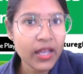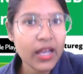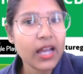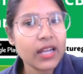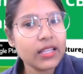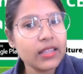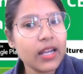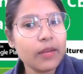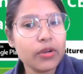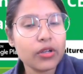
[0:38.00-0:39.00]
and in
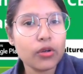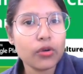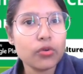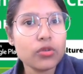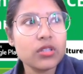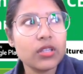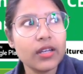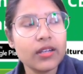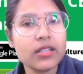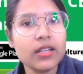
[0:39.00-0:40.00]
that particular course there
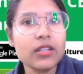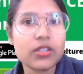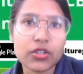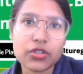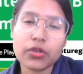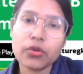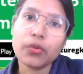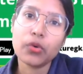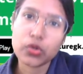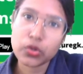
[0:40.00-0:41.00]
is a discussion group
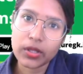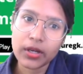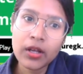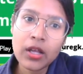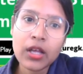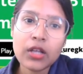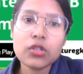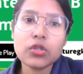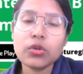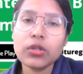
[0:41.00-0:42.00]
also there.
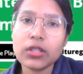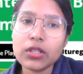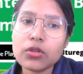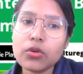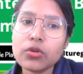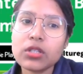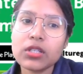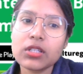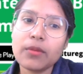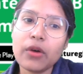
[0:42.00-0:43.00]
So this course
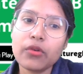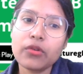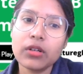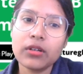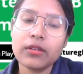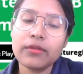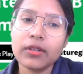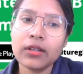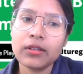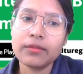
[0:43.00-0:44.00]
is about
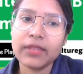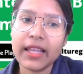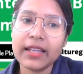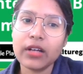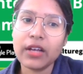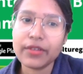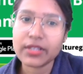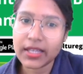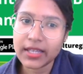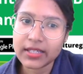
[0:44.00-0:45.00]
like
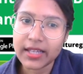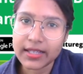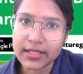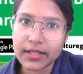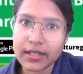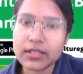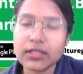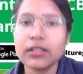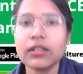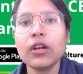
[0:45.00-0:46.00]
FSI assistant
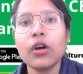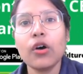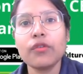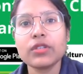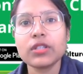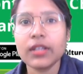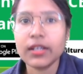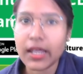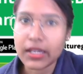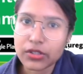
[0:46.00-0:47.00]
officer, your
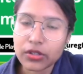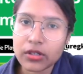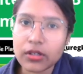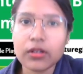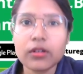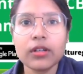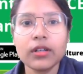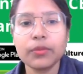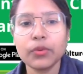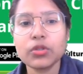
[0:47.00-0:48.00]
director
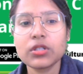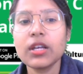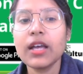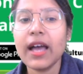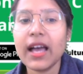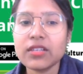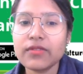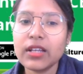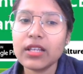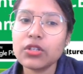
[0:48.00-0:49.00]
post, as
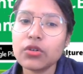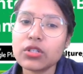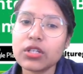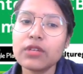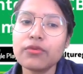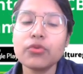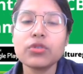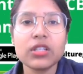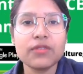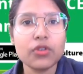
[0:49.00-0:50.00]
well as your state food
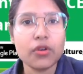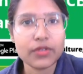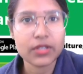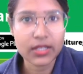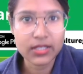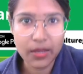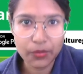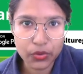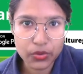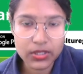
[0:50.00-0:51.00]
safety officer exam
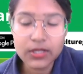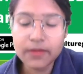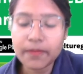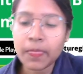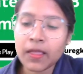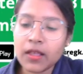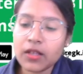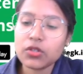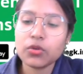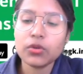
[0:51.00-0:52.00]
courses.
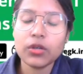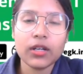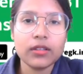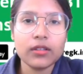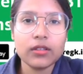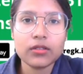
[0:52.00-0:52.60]
So this